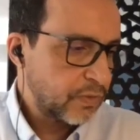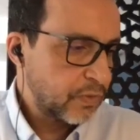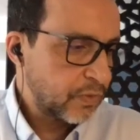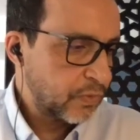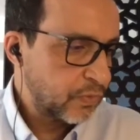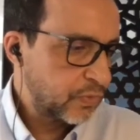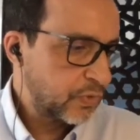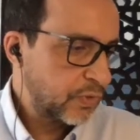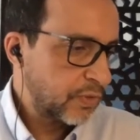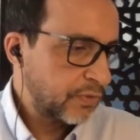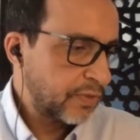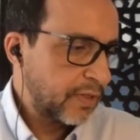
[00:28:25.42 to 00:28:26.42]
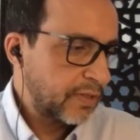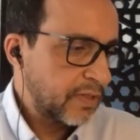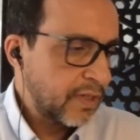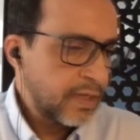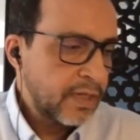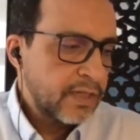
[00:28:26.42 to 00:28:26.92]
Good to know that.
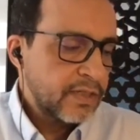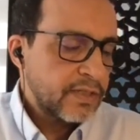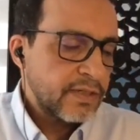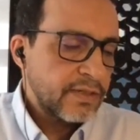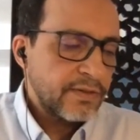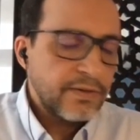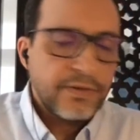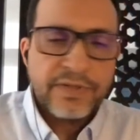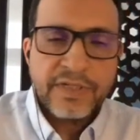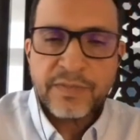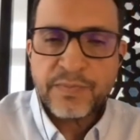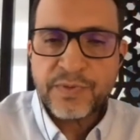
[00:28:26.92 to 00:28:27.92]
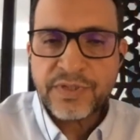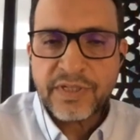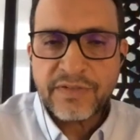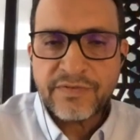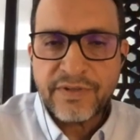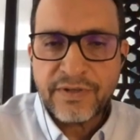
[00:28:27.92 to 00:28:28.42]
So on this
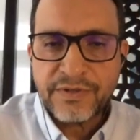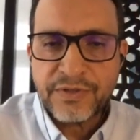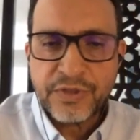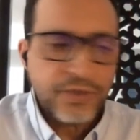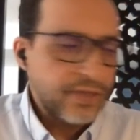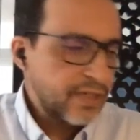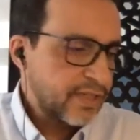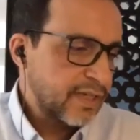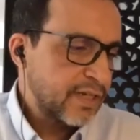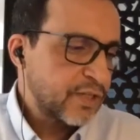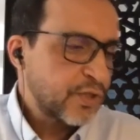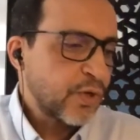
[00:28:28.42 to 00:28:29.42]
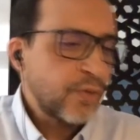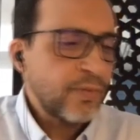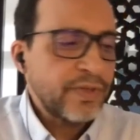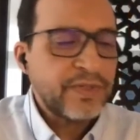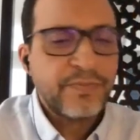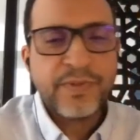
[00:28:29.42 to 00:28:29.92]
positive note, Jonathan, it's
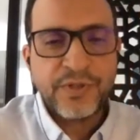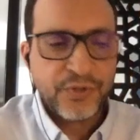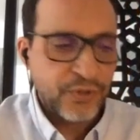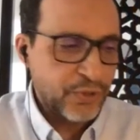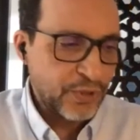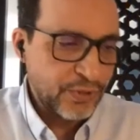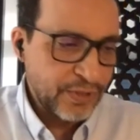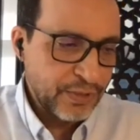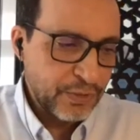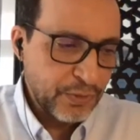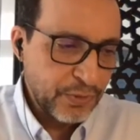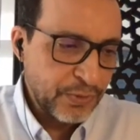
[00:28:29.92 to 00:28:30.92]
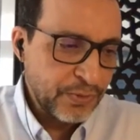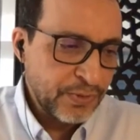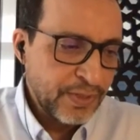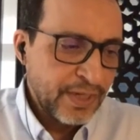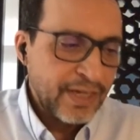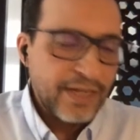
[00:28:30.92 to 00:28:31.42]
always a pleasure talking to you
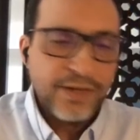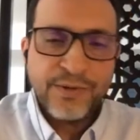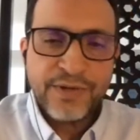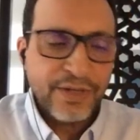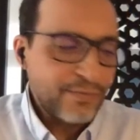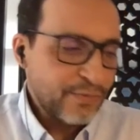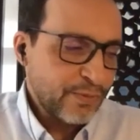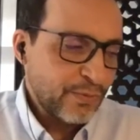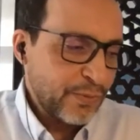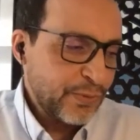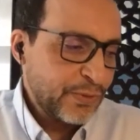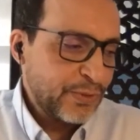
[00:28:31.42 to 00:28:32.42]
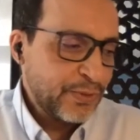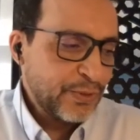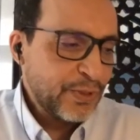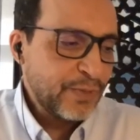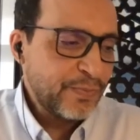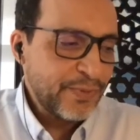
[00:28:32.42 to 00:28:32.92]
and looking forward to
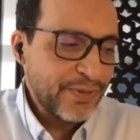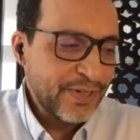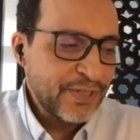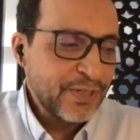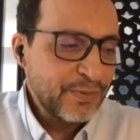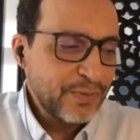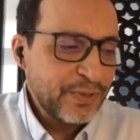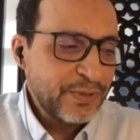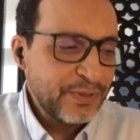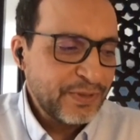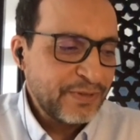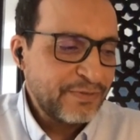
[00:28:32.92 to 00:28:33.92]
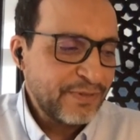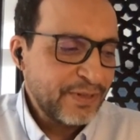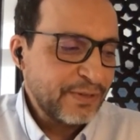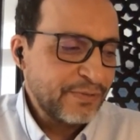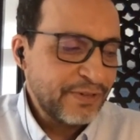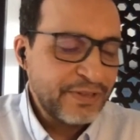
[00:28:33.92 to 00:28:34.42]
cooperation with you in the field
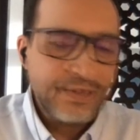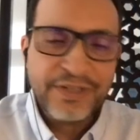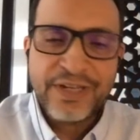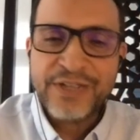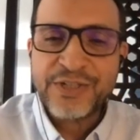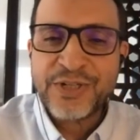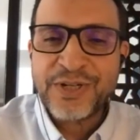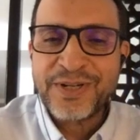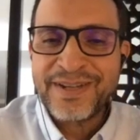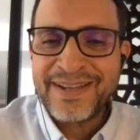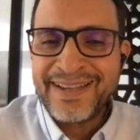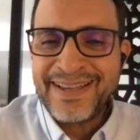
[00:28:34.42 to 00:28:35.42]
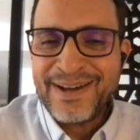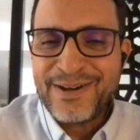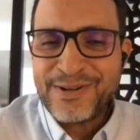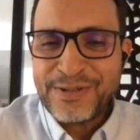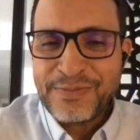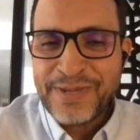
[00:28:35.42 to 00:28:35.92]
of education.
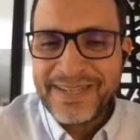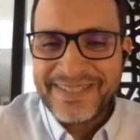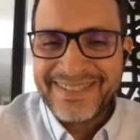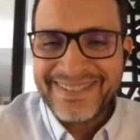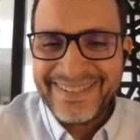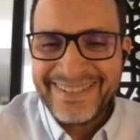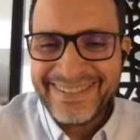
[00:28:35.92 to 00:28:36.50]
All the best. Huh?